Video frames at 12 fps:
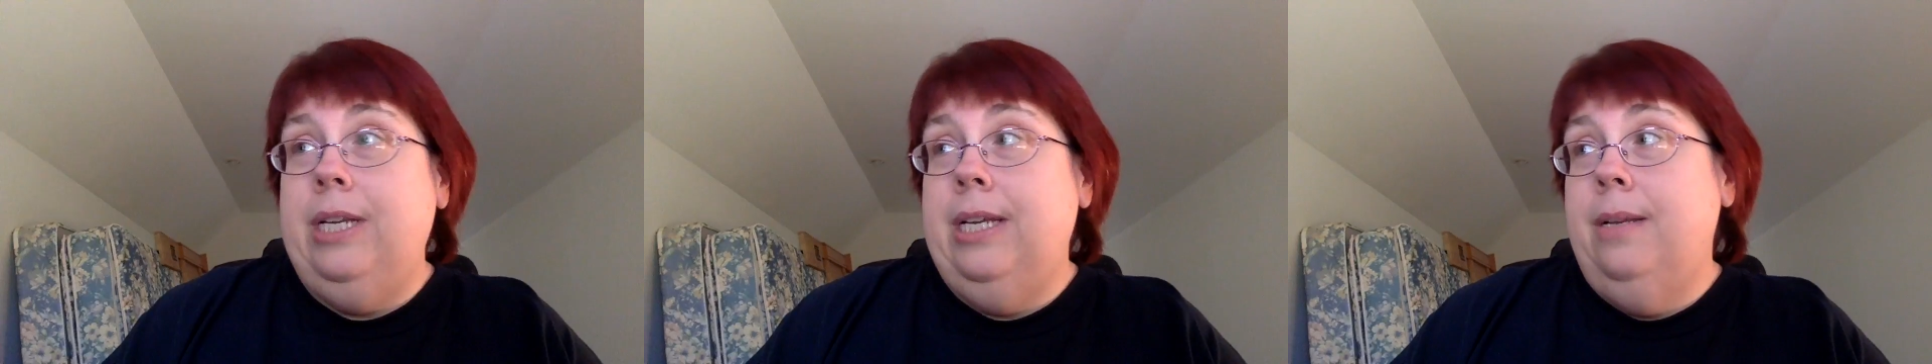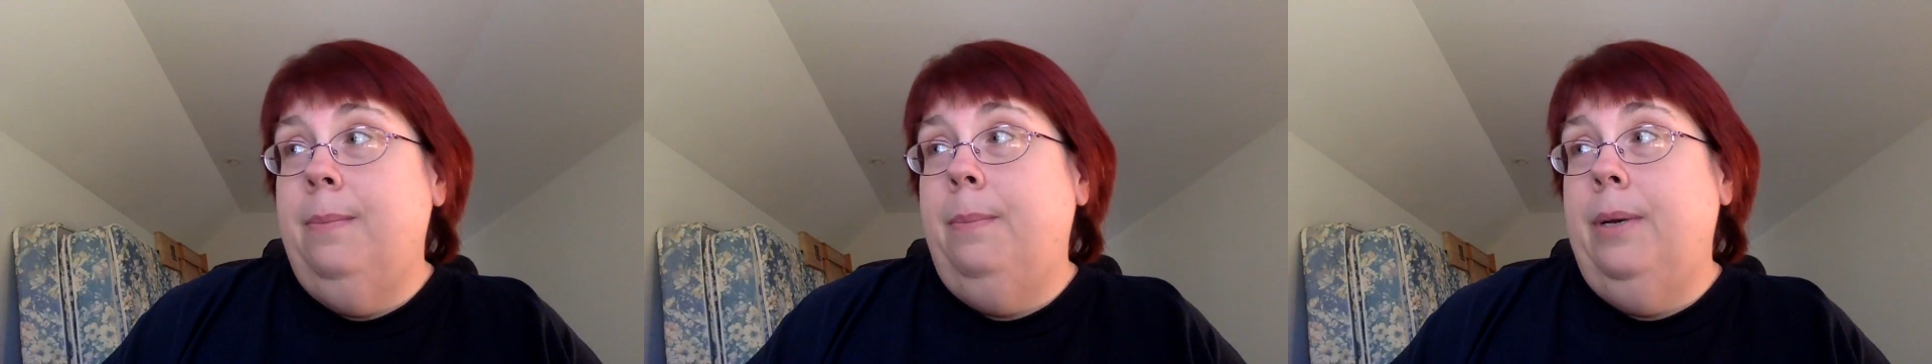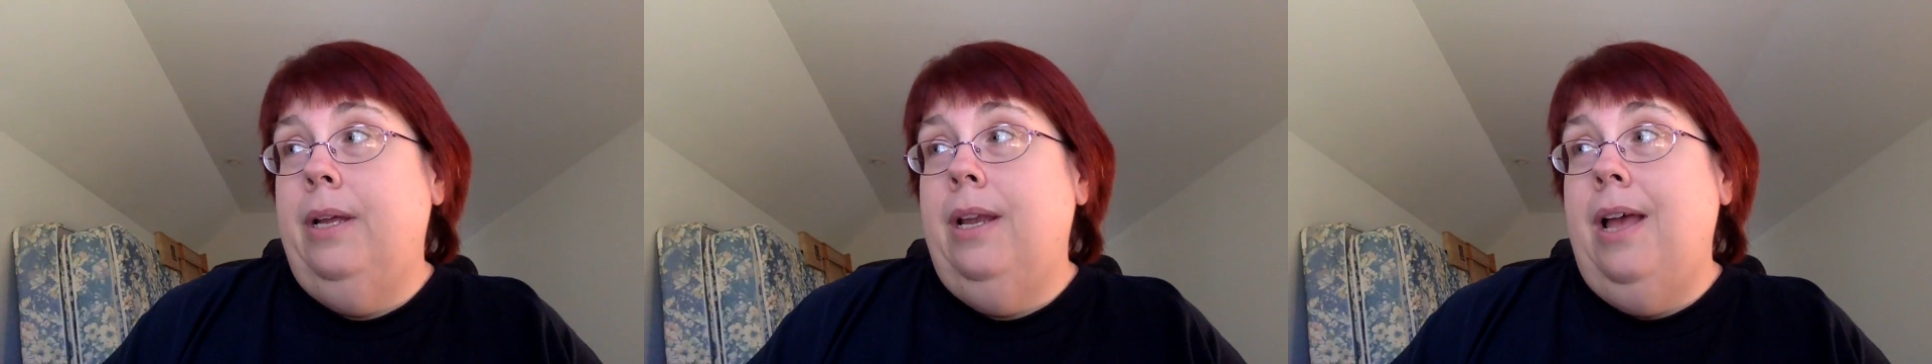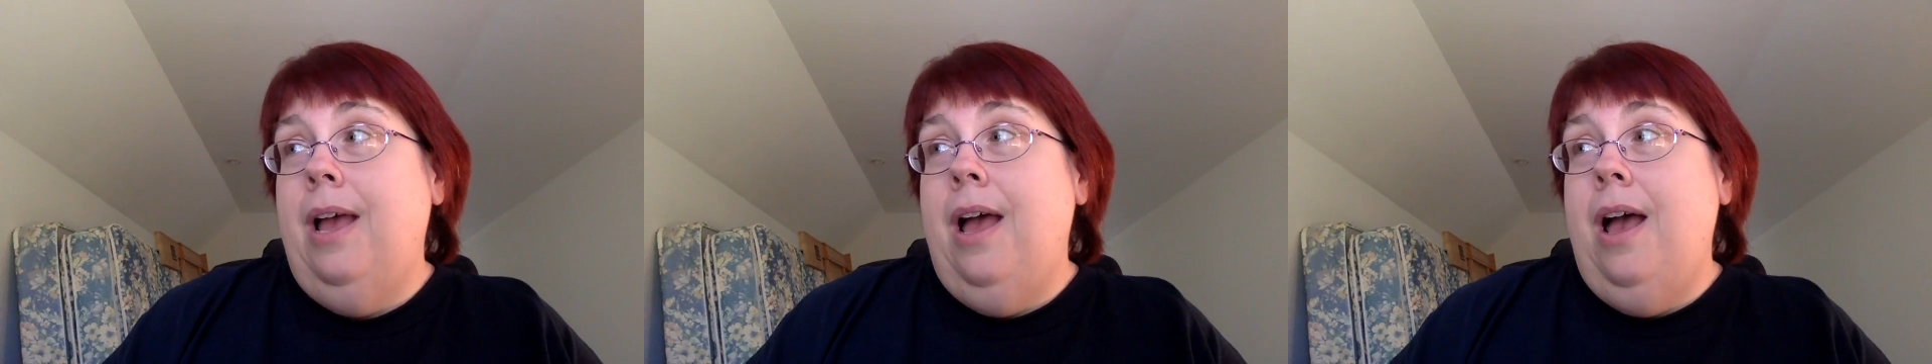it,
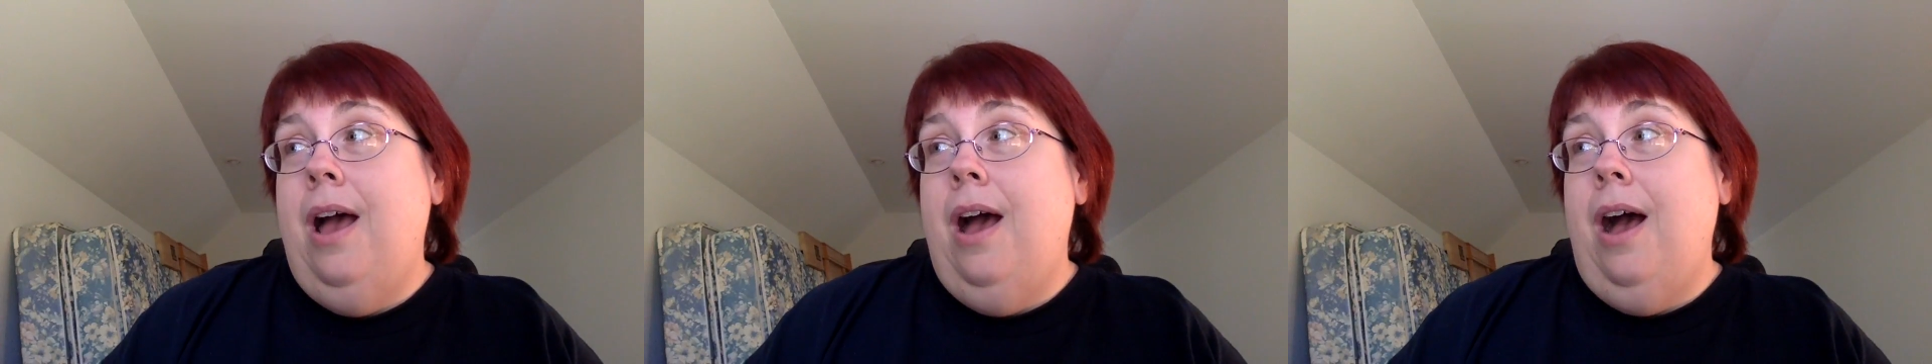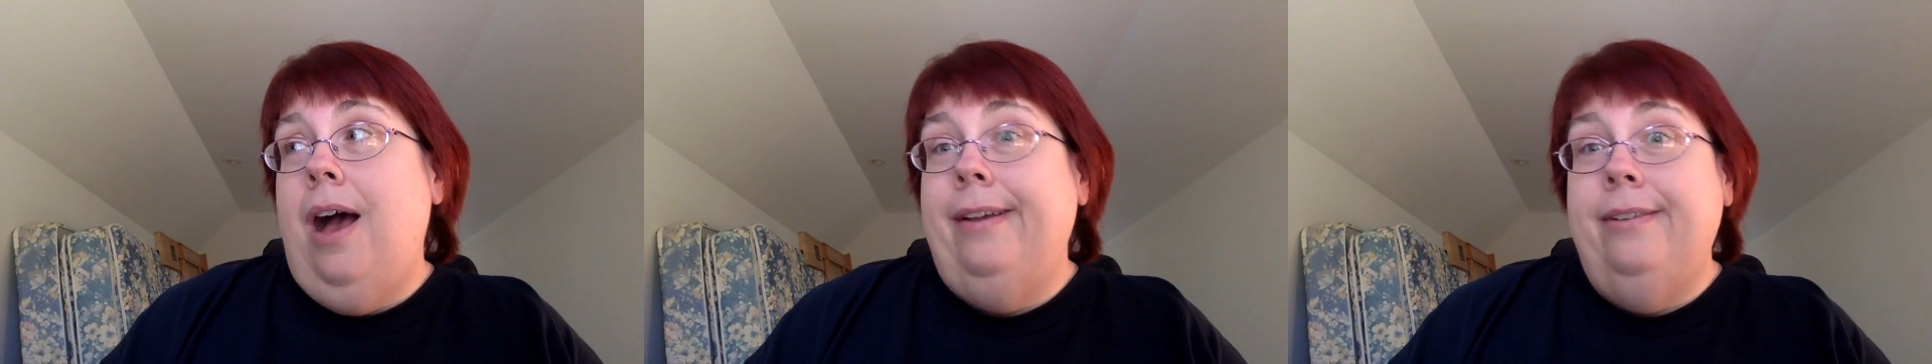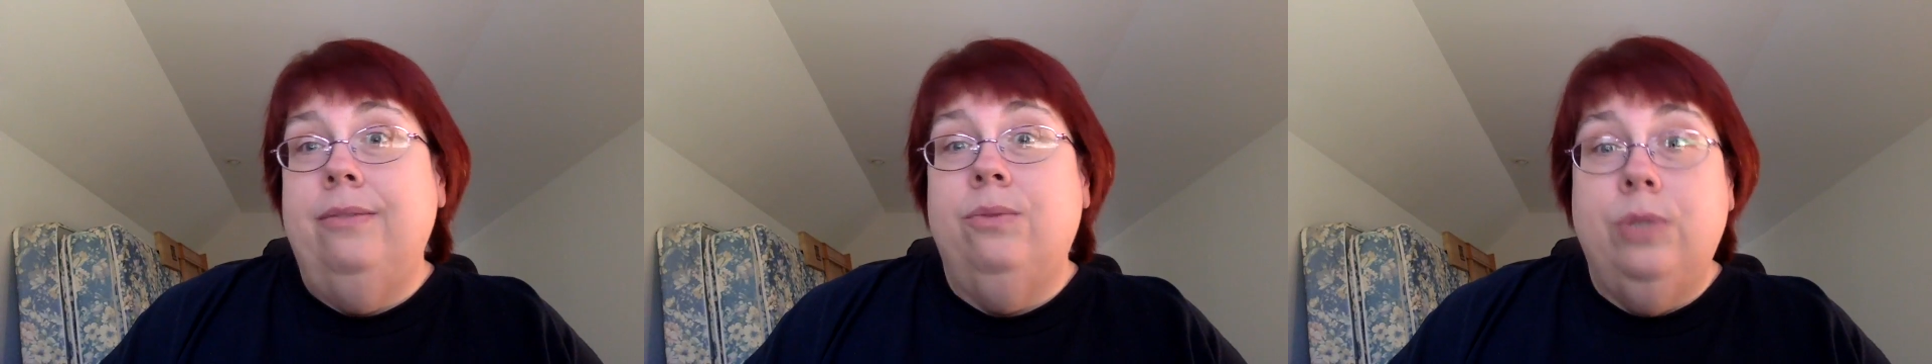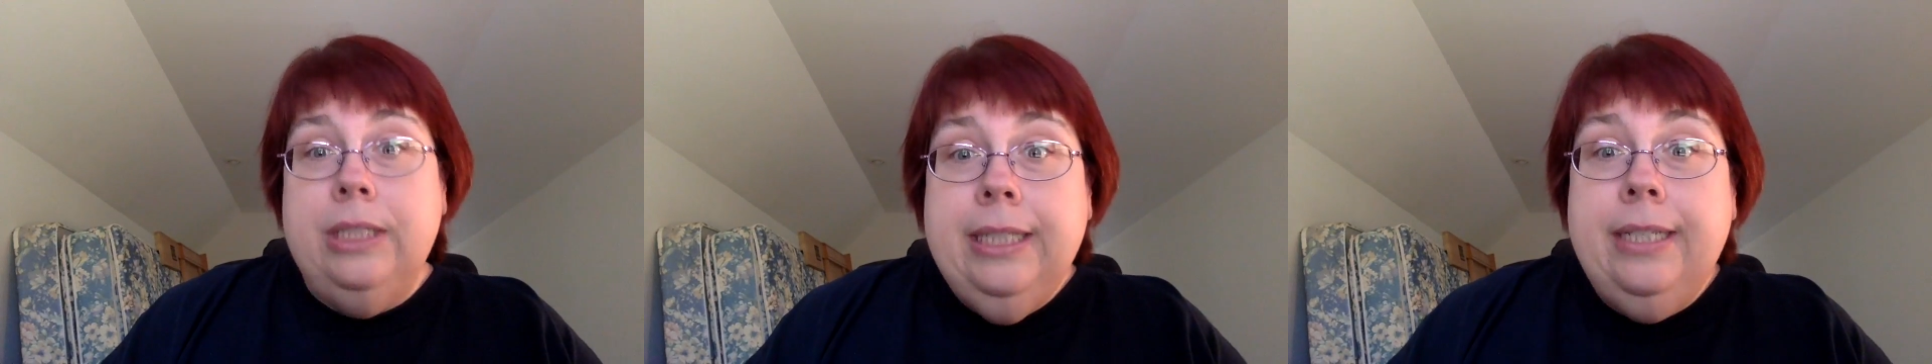but I
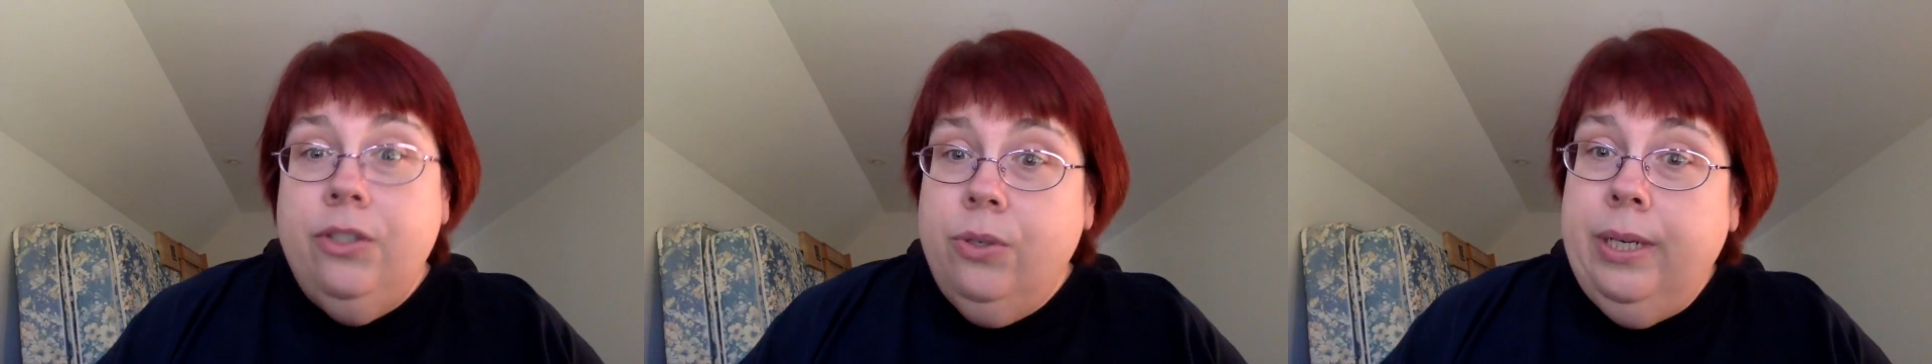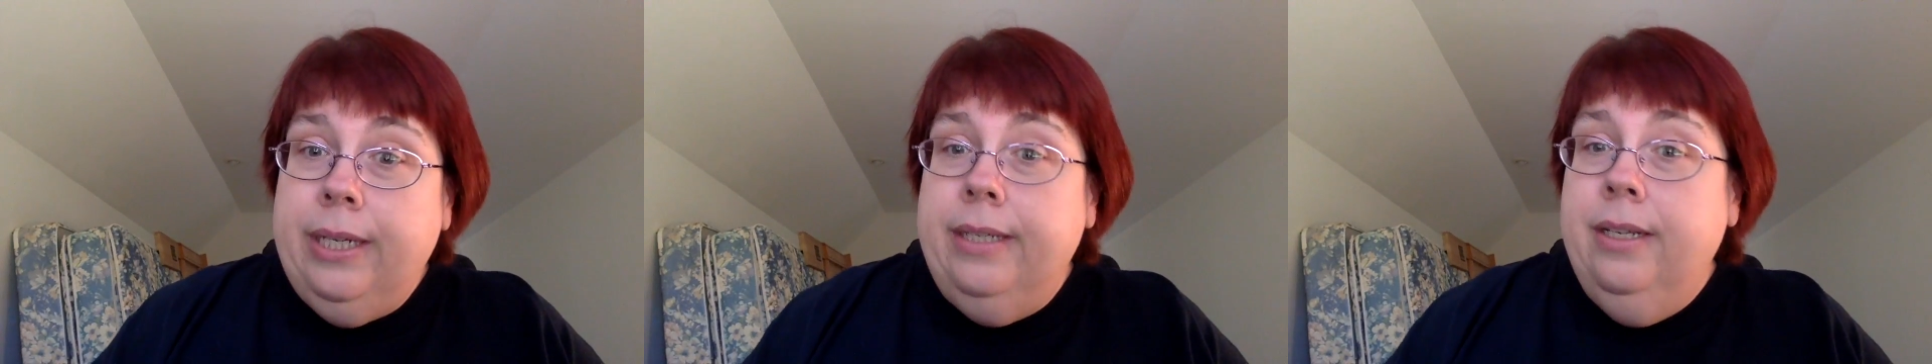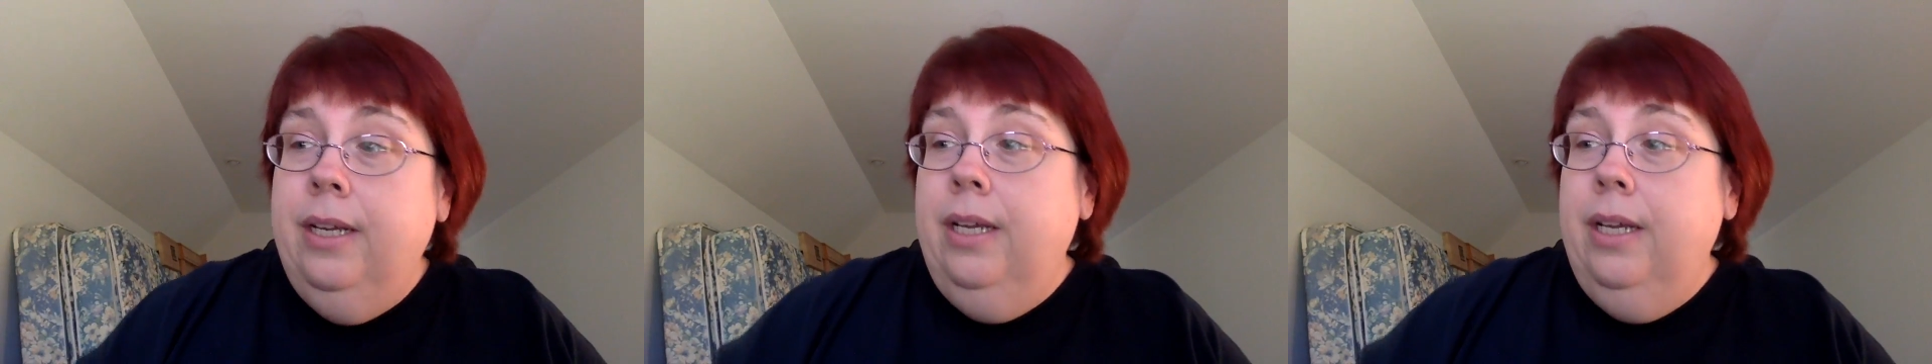really enjoyed it.